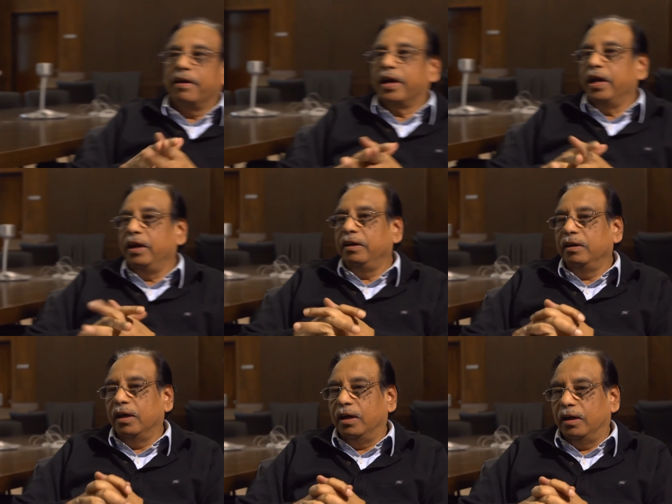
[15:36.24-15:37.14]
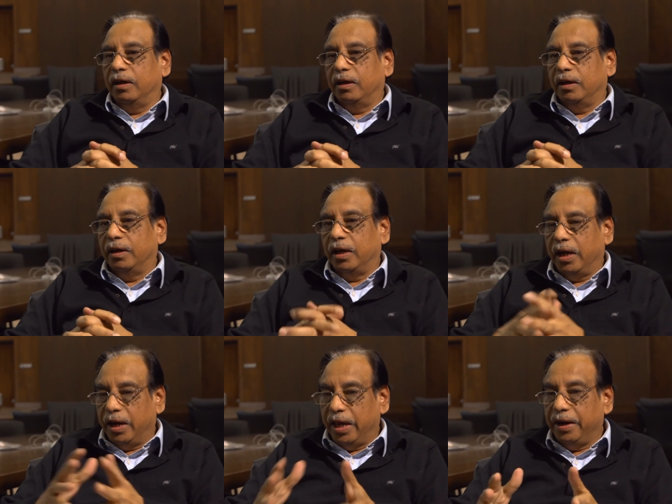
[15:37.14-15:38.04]
again,
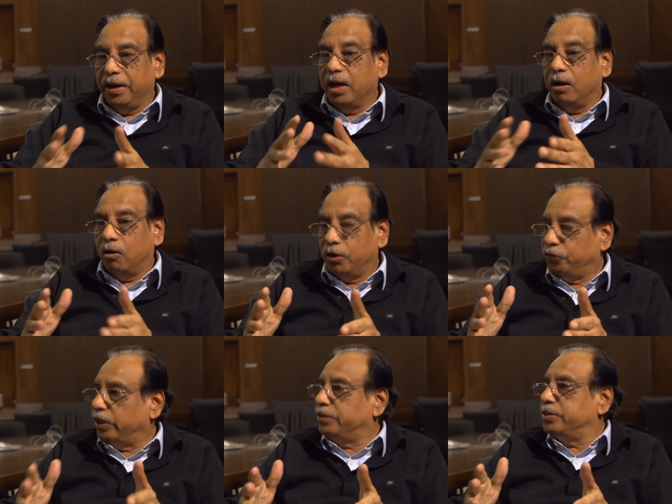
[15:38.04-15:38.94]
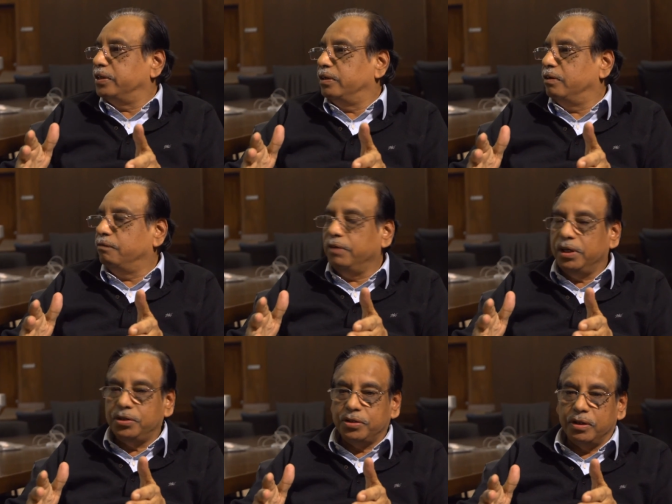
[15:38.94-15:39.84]
an area or a sector
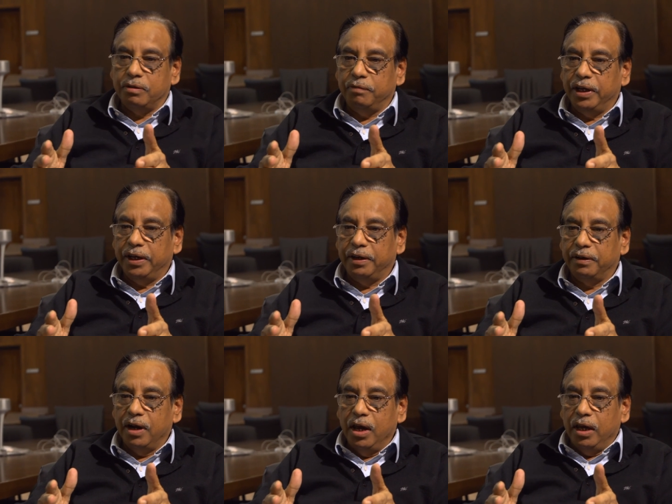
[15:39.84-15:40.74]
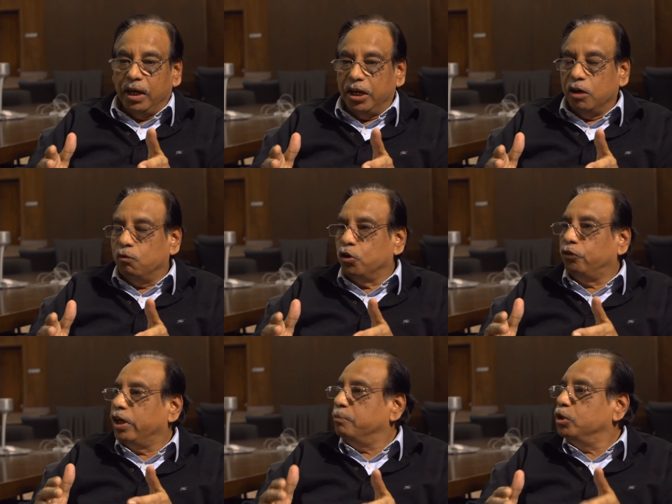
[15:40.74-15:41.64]
where India
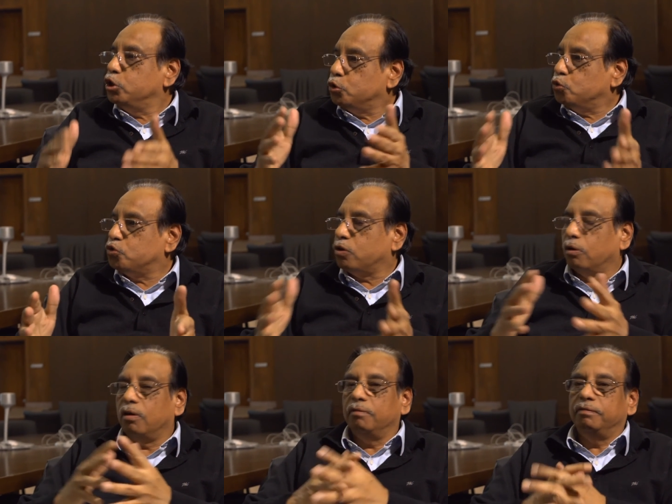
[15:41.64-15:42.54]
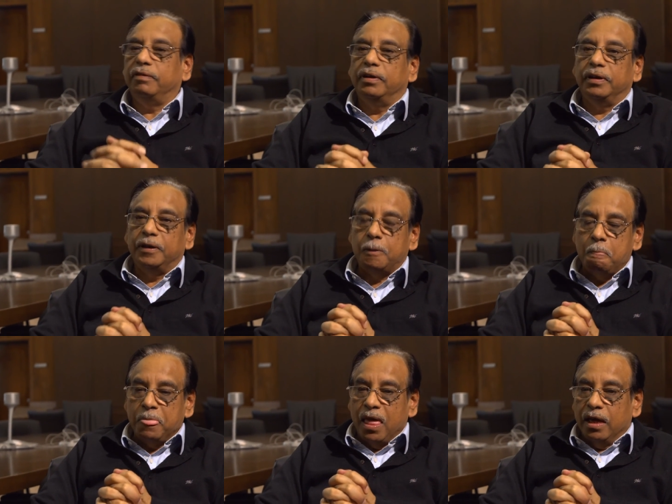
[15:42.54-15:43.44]
was able to sort of
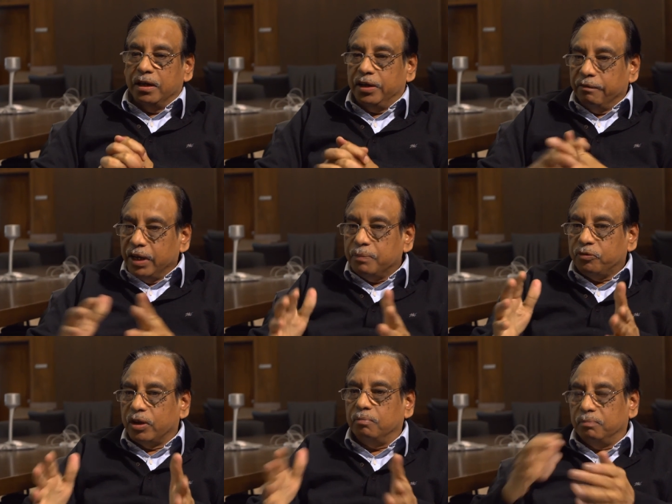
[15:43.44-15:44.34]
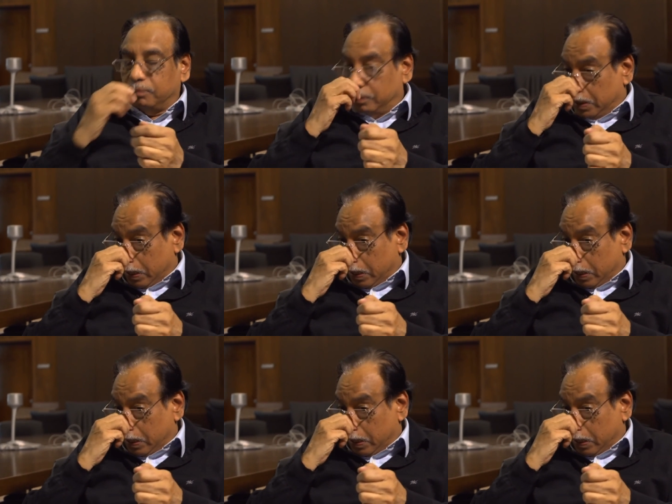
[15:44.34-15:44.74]
develop some